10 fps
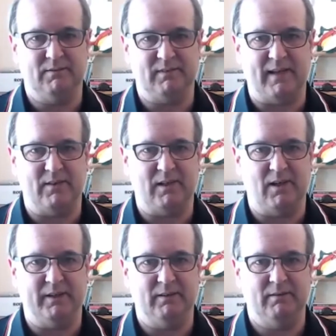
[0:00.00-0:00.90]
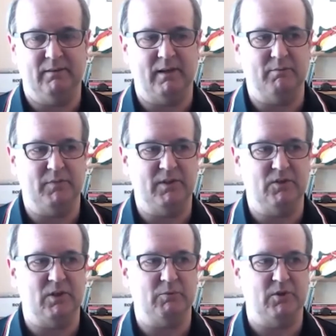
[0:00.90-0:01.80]
down the line in
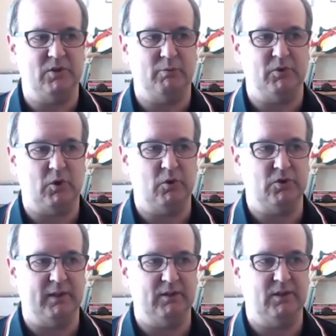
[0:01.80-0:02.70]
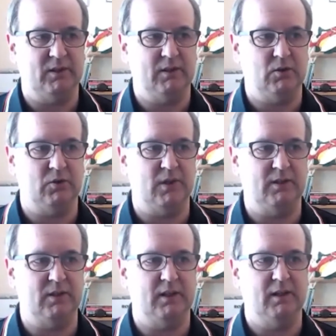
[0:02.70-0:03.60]
some of the content
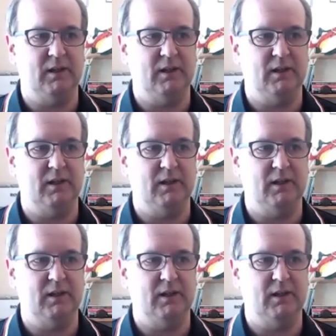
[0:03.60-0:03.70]
here.